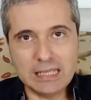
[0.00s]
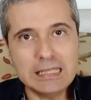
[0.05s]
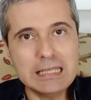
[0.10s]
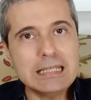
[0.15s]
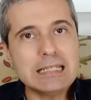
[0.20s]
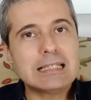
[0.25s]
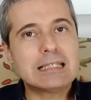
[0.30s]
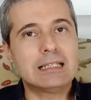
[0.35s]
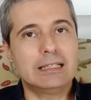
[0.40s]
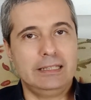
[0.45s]

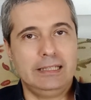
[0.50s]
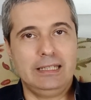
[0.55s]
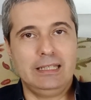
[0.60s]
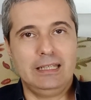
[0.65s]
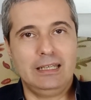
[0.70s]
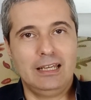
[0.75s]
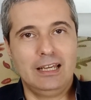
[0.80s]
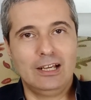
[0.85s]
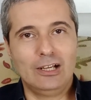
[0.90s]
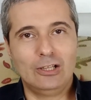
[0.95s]

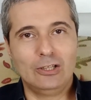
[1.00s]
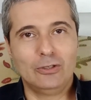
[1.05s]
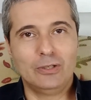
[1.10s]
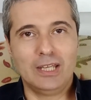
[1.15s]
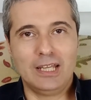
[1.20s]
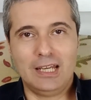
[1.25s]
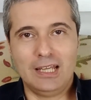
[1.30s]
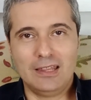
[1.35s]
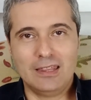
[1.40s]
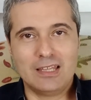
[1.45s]
easily
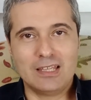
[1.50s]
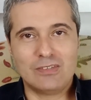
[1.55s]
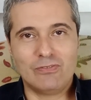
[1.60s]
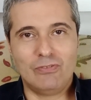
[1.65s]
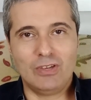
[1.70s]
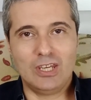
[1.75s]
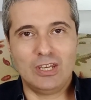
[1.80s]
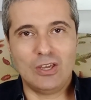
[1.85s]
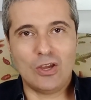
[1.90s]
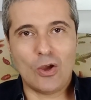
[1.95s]
included in
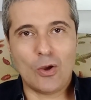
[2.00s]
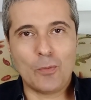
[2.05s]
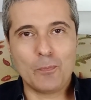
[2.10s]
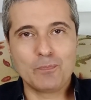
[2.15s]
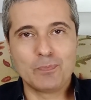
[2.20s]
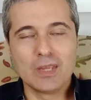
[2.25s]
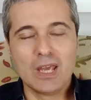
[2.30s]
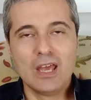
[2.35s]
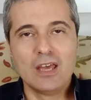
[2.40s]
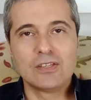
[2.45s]
this video.
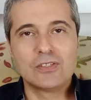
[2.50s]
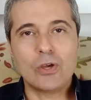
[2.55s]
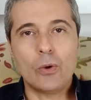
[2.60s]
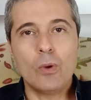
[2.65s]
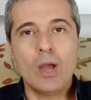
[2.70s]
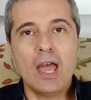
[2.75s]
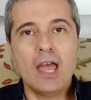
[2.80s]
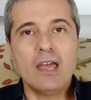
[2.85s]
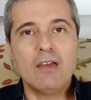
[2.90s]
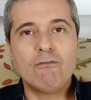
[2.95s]

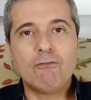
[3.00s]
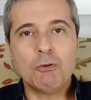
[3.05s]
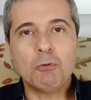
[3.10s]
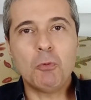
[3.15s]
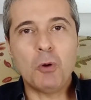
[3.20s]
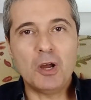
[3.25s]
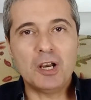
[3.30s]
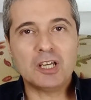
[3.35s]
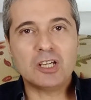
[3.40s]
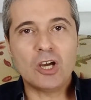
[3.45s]
So if
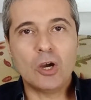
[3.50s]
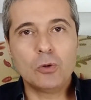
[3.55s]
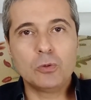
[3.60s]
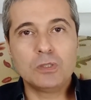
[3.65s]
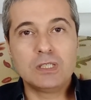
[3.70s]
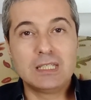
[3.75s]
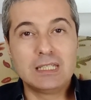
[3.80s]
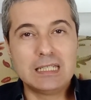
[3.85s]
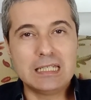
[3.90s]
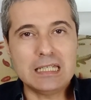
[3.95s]
you want to
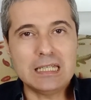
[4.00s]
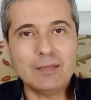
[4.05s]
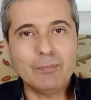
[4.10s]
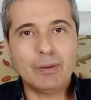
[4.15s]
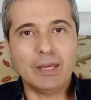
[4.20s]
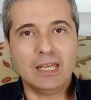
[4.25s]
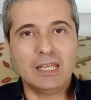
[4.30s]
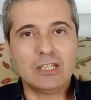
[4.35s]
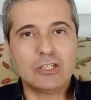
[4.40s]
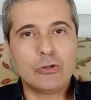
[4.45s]
go
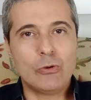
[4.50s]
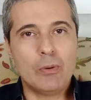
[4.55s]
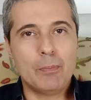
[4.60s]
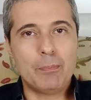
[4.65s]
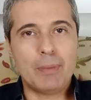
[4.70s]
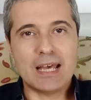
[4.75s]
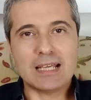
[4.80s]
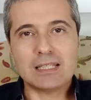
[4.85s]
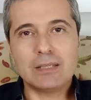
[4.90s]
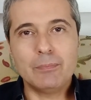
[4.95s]
deep into
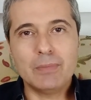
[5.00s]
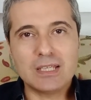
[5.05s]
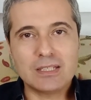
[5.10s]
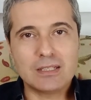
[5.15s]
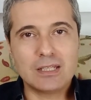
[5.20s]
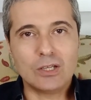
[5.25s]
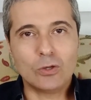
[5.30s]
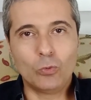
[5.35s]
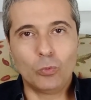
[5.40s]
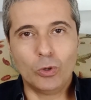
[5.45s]
a
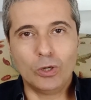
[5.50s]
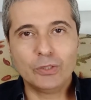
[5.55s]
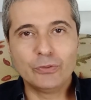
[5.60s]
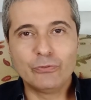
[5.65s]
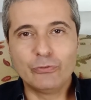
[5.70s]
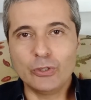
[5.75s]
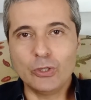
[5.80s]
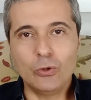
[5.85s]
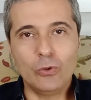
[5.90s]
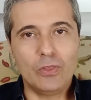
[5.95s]
pessimistic
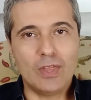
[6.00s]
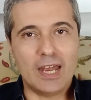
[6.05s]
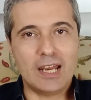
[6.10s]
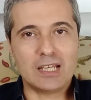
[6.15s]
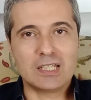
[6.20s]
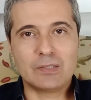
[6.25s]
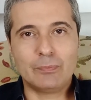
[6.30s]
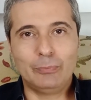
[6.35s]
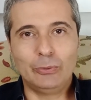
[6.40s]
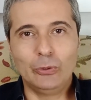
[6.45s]
worldview
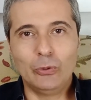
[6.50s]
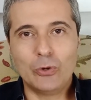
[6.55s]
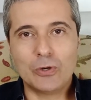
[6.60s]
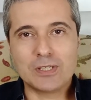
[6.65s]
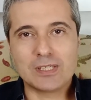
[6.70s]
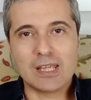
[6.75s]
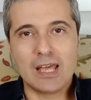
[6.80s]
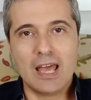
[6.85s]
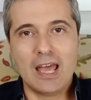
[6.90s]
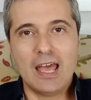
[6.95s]
that
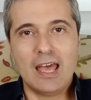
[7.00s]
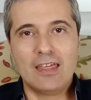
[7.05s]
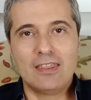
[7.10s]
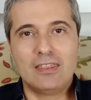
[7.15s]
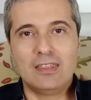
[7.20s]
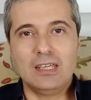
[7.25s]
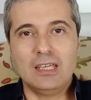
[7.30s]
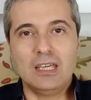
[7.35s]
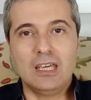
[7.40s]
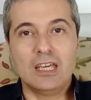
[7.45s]
explores
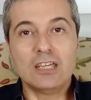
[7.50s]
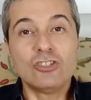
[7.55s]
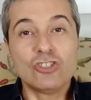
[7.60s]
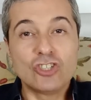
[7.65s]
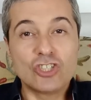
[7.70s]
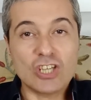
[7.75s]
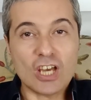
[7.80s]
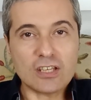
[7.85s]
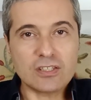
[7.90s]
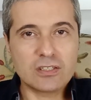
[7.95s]
the
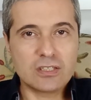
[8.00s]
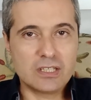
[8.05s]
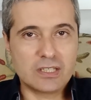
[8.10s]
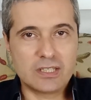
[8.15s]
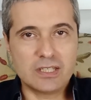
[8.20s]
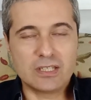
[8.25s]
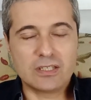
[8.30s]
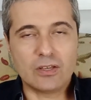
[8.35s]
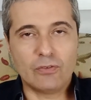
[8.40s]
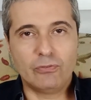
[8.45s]

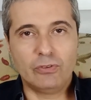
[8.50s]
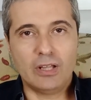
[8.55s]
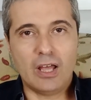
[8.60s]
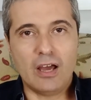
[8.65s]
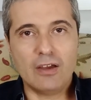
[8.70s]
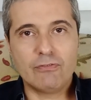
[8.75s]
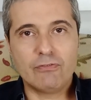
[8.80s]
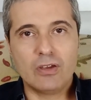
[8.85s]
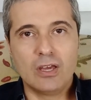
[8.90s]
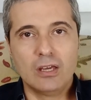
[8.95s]
injustices of
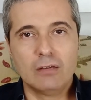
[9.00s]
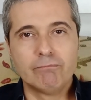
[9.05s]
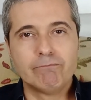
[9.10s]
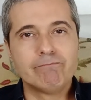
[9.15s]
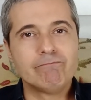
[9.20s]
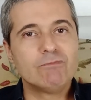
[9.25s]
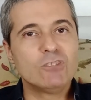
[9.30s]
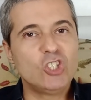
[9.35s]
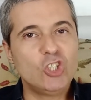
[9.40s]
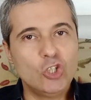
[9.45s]
life,
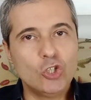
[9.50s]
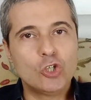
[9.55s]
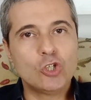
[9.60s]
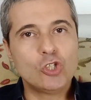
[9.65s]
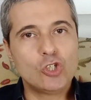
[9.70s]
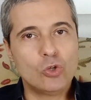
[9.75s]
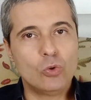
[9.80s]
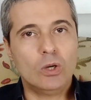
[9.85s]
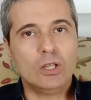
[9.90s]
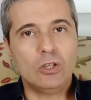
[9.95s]
you
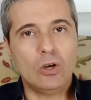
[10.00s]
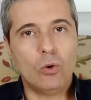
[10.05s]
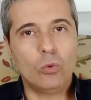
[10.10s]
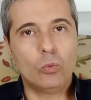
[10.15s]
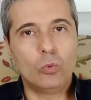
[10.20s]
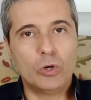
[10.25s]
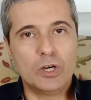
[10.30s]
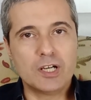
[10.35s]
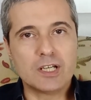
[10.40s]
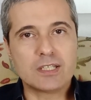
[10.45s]
could do a
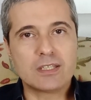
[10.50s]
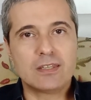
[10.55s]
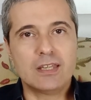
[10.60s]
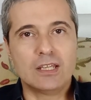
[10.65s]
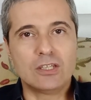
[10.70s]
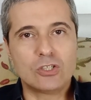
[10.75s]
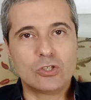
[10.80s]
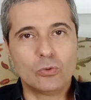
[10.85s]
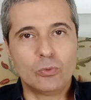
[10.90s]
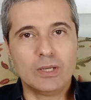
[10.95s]
lot worse
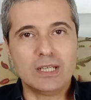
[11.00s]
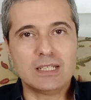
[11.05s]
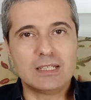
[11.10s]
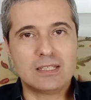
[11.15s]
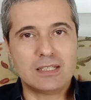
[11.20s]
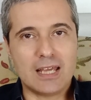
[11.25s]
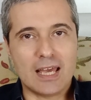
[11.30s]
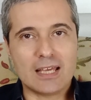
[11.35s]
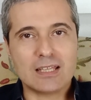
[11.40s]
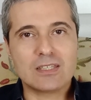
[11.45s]
than to read
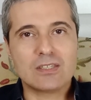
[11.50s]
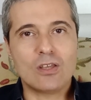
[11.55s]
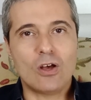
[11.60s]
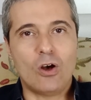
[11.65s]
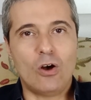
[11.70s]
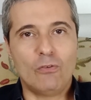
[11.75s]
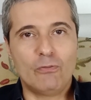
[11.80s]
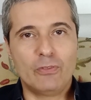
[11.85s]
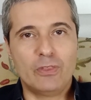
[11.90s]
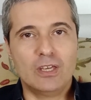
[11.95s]
Tess
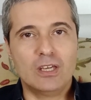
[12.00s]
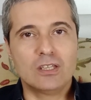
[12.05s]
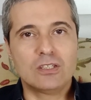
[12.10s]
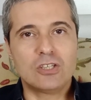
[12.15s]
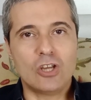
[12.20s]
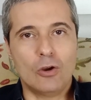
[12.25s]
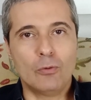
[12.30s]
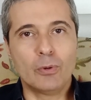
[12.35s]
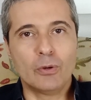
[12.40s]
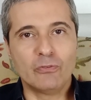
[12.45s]
of
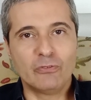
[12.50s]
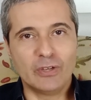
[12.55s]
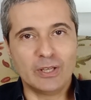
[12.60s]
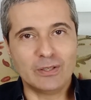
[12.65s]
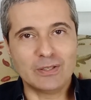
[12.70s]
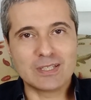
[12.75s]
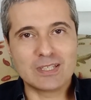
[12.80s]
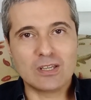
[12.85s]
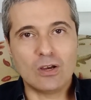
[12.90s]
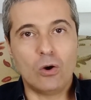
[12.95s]
the
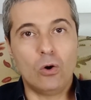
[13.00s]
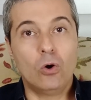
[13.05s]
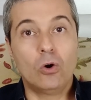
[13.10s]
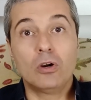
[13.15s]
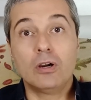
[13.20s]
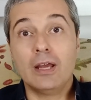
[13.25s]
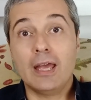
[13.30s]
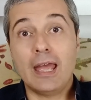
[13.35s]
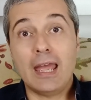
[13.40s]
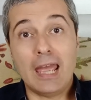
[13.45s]
D'Urbervilles
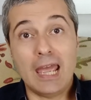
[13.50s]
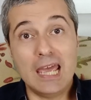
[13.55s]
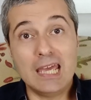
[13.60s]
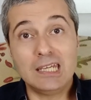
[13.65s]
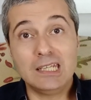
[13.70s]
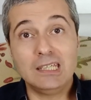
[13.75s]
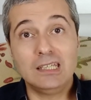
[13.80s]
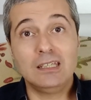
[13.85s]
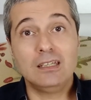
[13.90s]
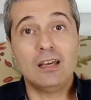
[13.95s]
or
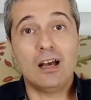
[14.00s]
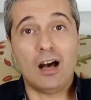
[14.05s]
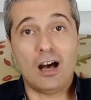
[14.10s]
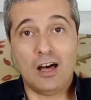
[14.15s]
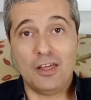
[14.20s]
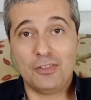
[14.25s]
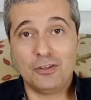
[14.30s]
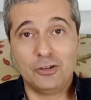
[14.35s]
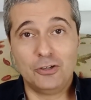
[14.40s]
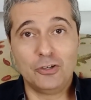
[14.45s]
any
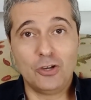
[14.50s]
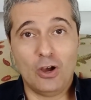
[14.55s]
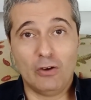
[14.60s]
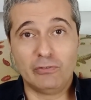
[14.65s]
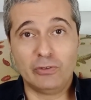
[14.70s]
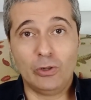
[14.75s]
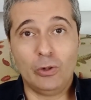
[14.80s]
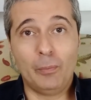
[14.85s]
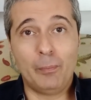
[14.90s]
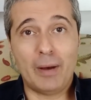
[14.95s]
other
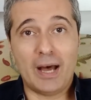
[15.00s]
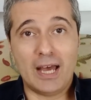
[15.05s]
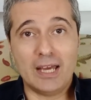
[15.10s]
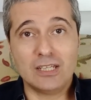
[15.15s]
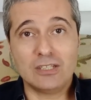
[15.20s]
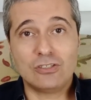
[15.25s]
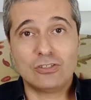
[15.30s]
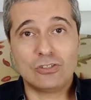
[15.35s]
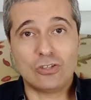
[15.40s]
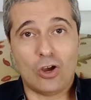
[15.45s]
novel
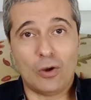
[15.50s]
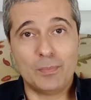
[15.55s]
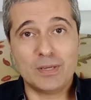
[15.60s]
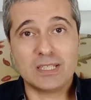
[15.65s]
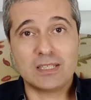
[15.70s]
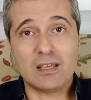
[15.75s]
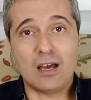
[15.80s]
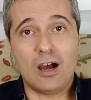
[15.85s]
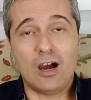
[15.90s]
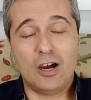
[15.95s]
by
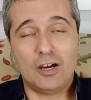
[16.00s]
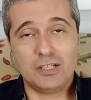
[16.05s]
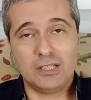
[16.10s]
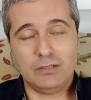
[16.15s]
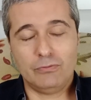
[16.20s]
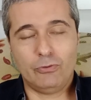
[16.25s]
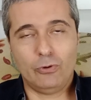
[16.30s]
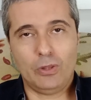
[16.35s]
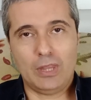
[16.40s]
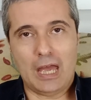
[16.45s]
Thomas
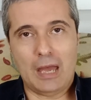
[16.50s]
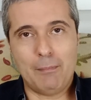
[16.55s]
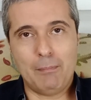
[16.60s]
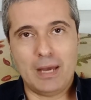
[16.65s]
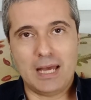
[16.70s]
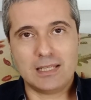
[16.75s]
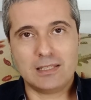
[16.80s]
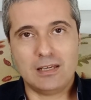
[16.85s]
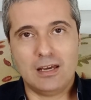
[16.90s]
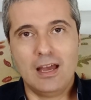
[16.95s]
Hardy for that
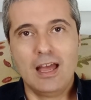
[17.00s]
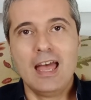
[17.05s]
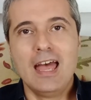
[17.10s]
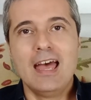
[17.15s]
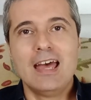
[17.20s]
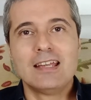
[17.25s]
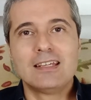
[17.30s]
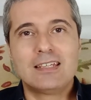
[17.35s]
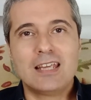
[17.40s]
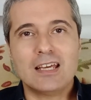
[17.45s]
matter.
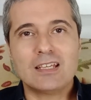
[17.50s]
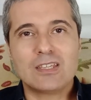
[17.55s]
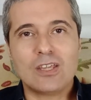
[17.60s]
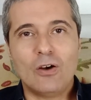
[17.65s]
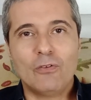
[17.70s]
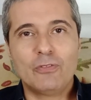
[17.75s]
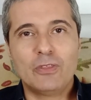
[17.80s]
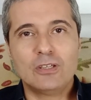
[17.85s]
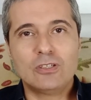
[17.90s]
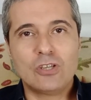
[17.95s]
Tess
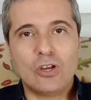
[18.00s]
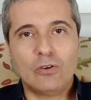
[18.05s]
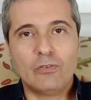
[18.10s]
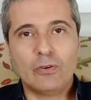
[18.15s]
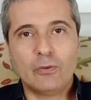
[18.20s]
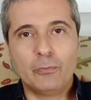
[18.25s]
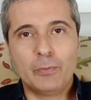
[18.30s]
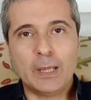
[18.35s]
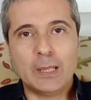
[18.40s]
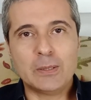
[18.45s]
of the
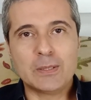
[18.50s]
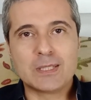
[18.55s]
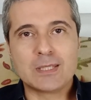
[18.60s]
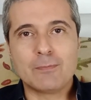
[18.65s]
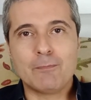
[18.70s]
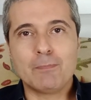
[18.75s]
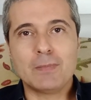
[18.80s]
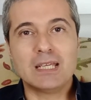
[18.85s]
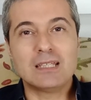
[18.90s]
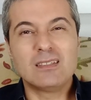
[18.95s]

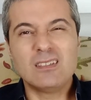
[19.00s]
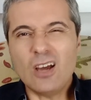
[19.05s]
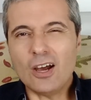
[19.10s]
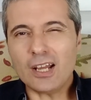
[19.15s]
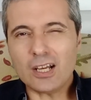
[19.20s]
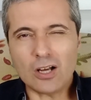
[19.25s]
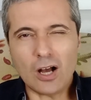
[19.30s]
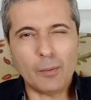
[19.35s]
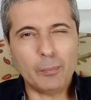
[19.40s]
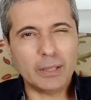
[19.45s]
D'Urbervilles is
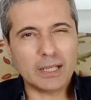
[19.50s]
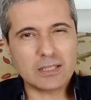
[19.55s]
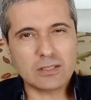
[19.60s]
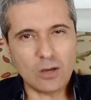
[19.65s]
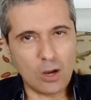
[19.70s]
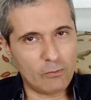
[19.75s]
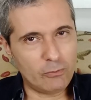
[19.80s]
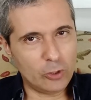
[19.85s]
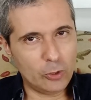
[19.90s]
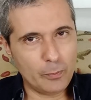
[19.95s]
not a
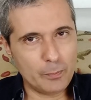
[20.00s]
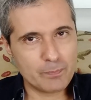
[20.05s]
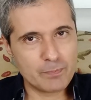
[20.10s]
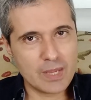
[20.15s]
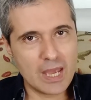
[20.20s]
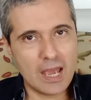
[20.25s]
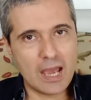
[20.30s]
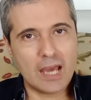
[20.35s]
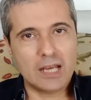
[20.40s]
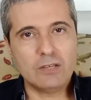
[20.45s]
complex novel
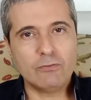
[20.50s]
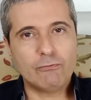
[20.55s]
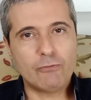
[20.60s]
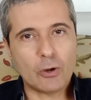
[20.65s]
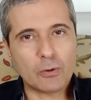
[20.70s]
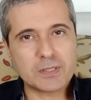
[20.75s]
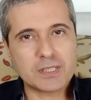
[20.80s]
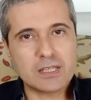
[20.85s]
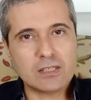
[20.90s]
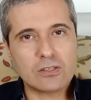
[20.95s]
and it
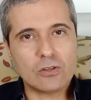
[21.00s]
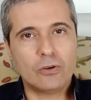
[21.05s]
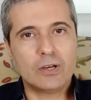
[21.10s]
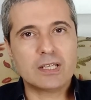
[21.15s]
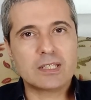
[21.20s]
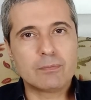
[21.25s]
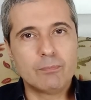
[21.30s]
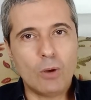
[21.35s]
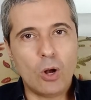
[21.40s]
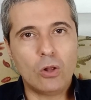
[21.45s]
focuses
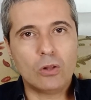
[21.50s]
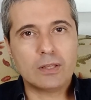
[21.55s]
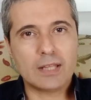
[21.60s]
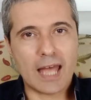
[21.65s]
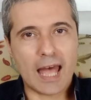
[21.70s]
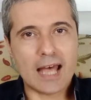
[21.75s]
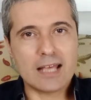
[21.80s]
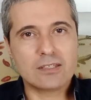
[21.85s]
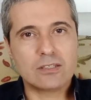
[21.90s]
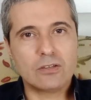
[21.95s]
on a small
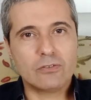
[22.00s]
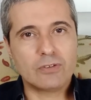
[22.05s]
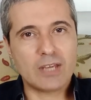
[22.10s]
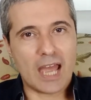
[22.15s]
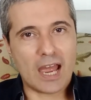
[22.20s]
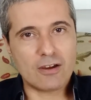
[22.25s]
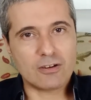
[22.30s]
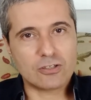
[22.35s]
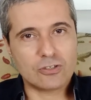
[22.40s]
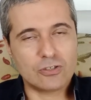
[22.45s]
cast of
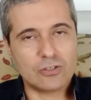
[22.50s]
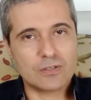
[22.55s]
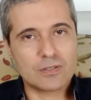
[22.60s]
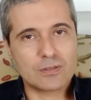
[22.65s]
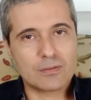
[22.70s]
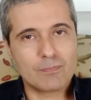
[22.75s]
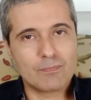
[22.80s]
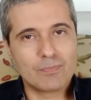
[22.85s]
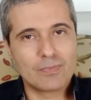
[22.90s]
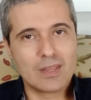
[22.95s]

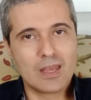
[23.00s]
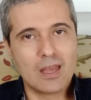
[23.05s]
characters.